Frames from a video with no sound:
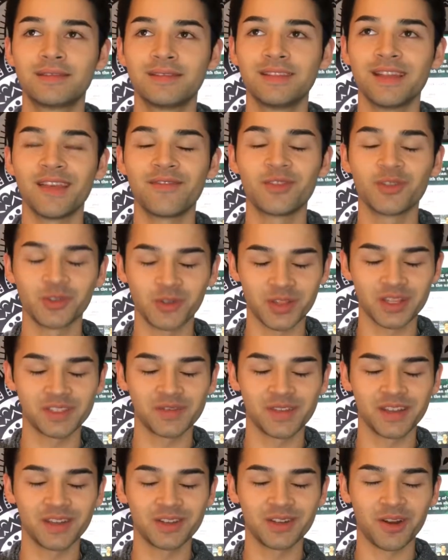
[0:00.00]
If you enjoyed this
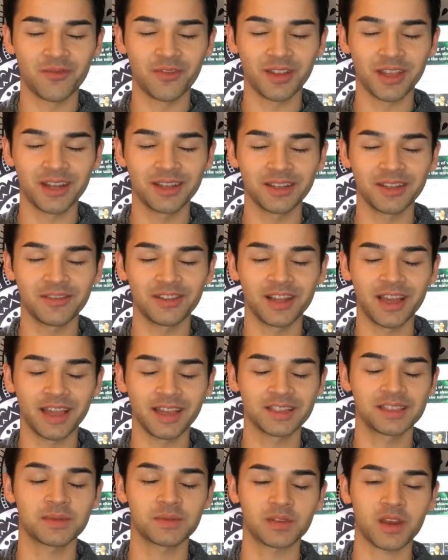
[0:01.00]
video, don't forget to leave a like
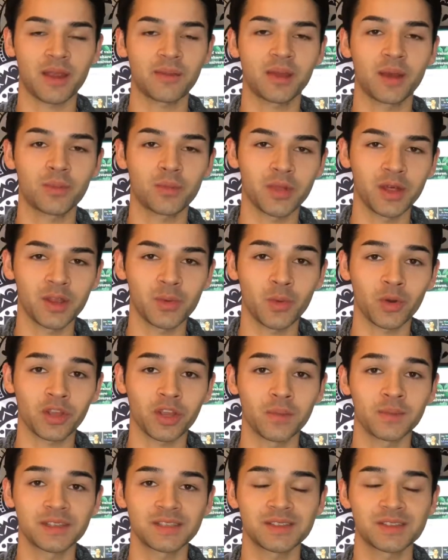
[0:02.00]
and subscribe. Got plenty more
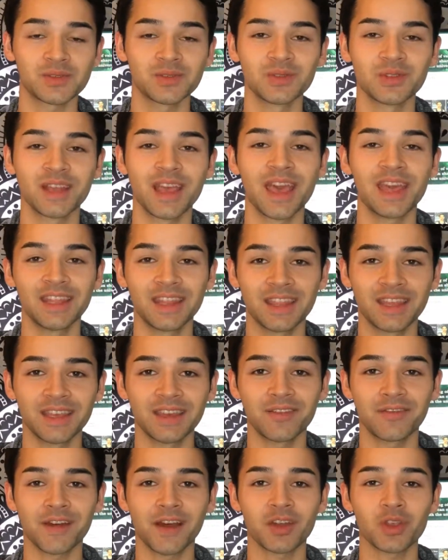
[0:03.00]
coming soon. Anything
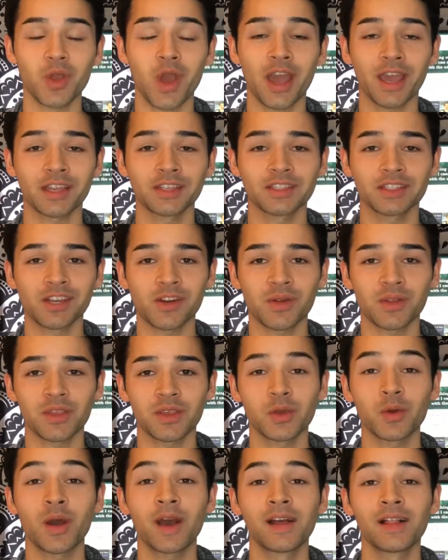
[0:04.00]
of value I can share with
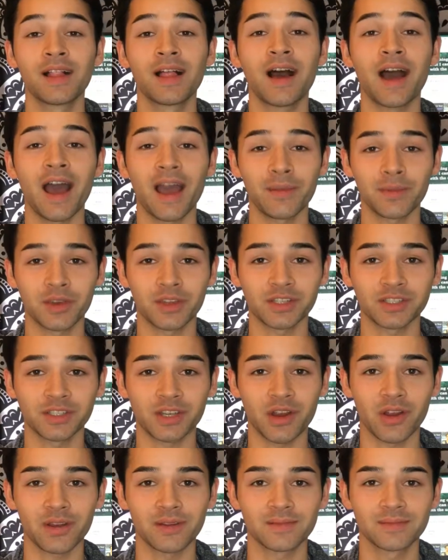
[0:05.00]
you, I'm gonna
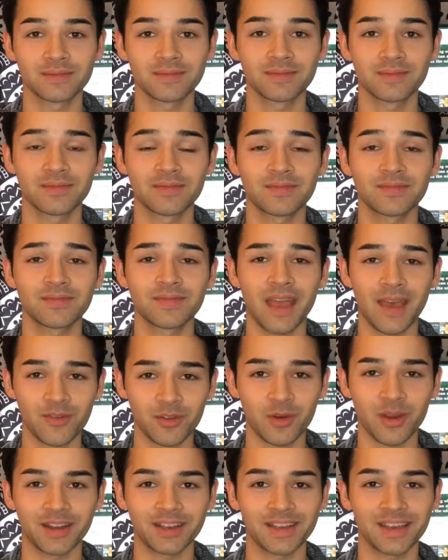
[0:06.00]
share it. Have a
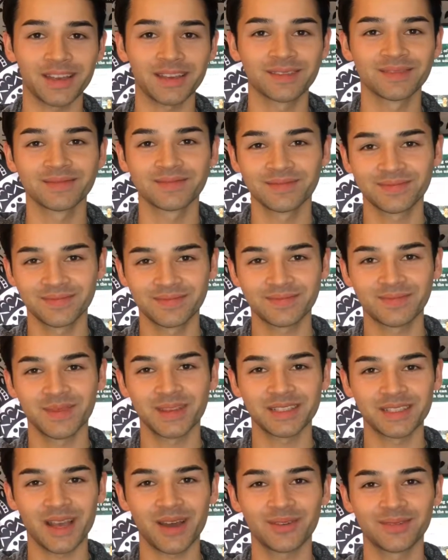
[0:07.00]
great day.
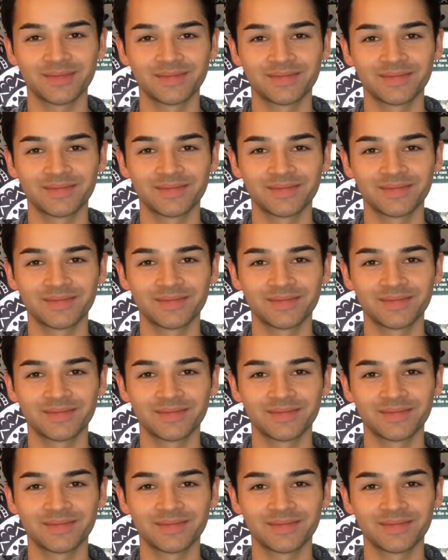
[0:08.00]
Peace out.